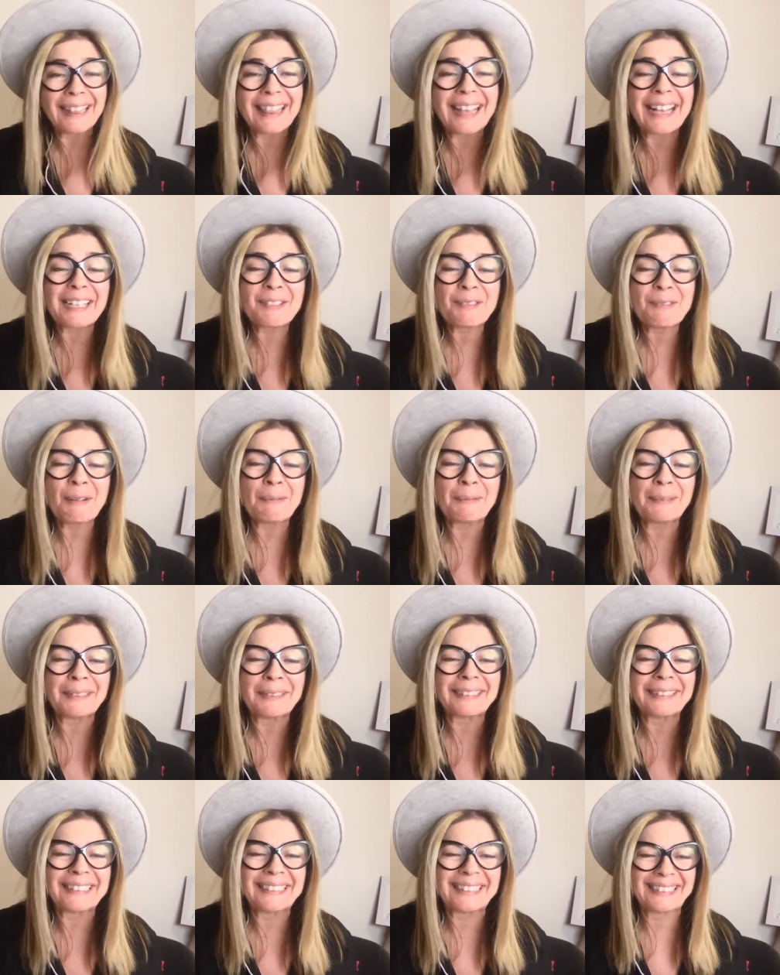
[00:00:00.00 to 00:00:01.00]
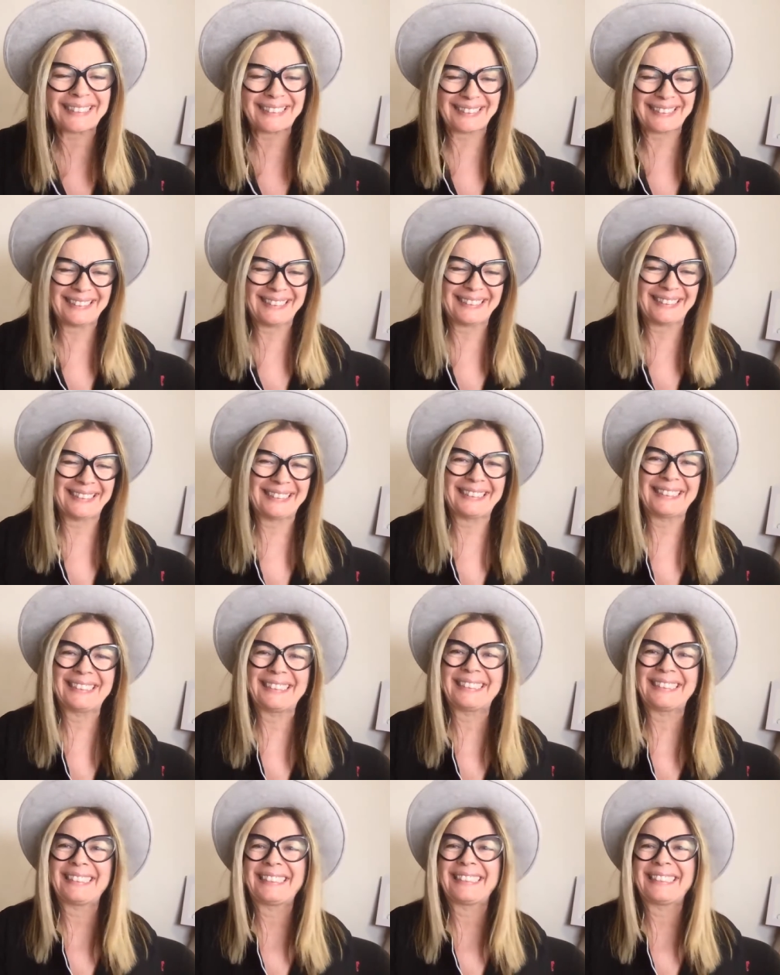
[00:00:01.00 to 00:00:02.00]
Thanks, Robyn. Thank you.
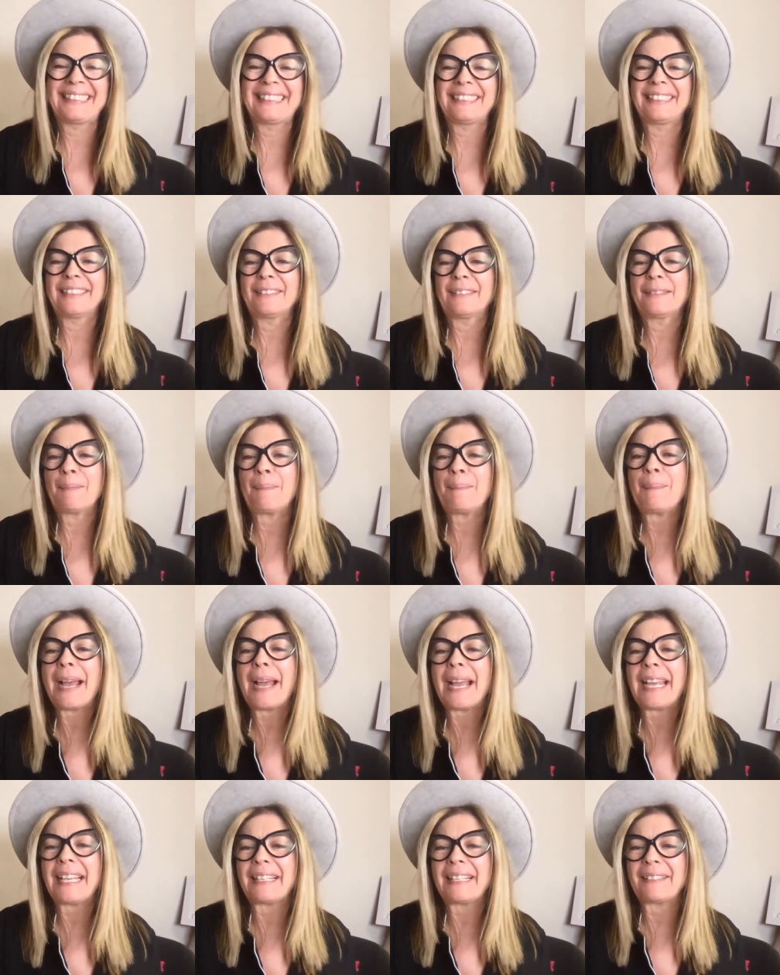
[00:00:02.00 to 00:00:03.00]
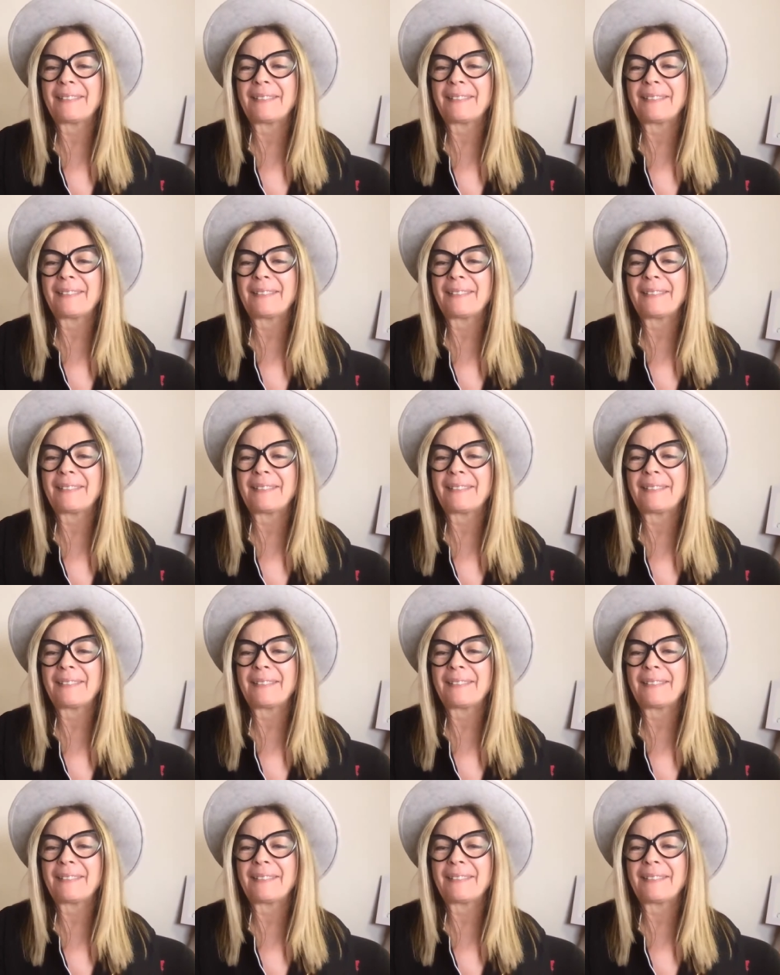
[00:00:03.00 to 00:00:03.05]
Bye. Bye.